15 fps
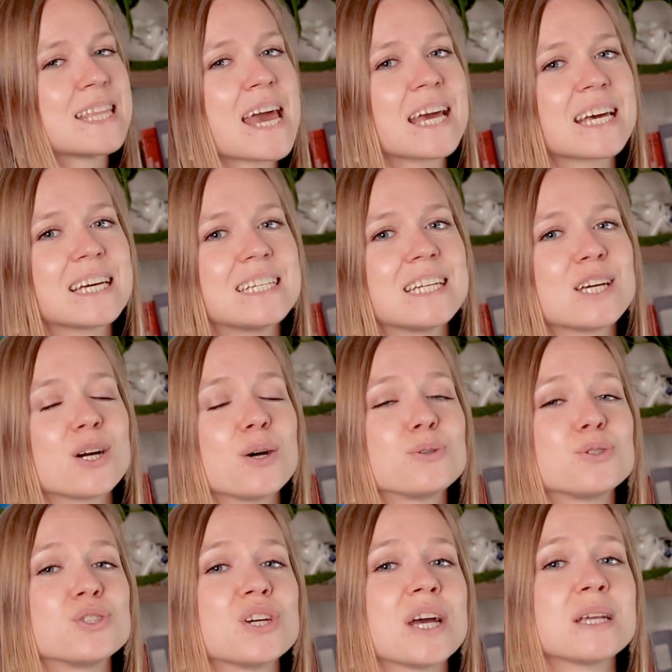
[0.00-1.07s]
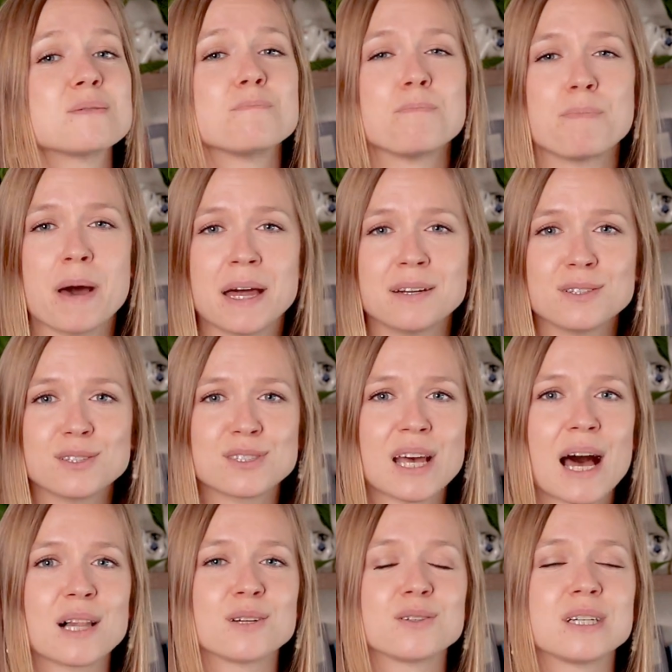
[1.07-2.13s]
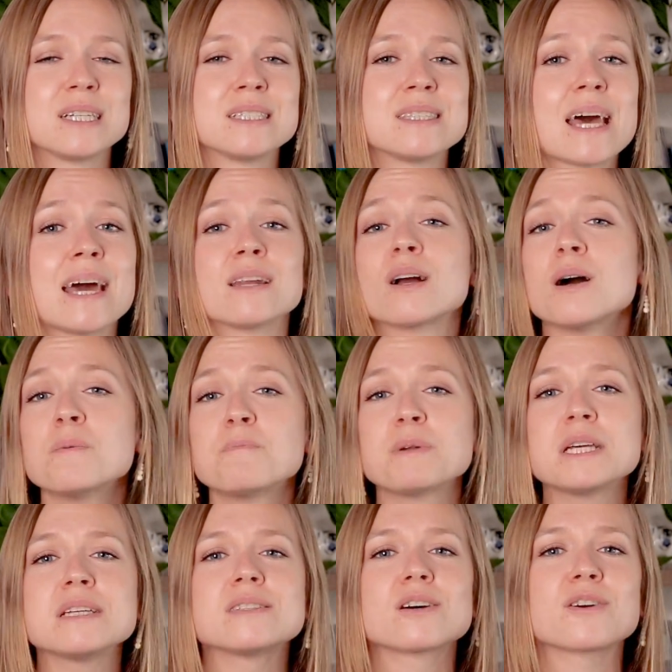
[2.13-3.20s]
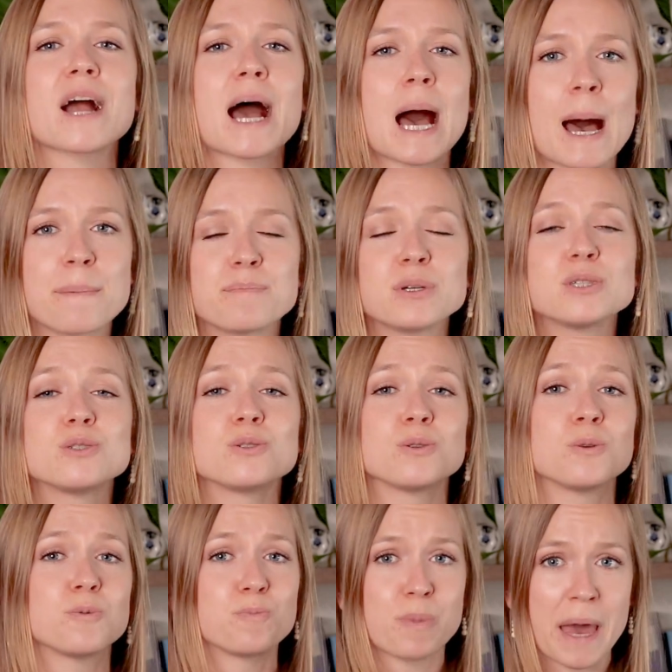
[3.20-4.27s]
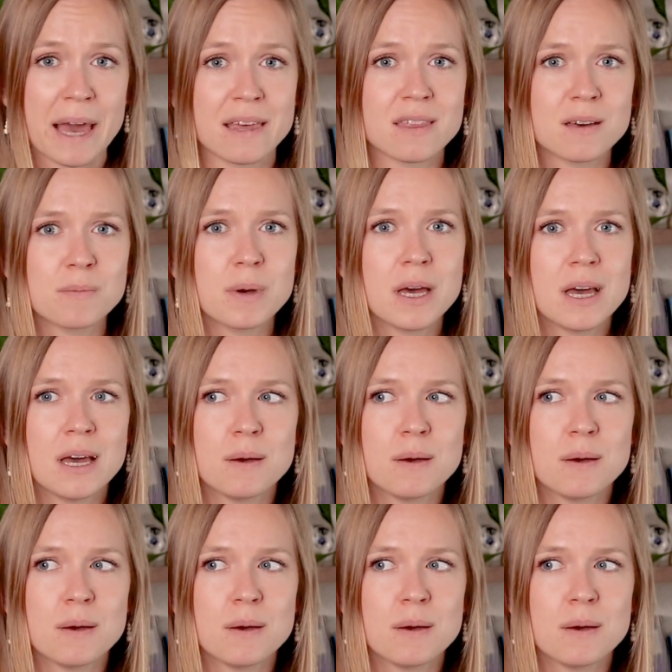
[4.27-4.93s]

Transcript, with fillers: They can negotiate better salaries and companies are happy to pay them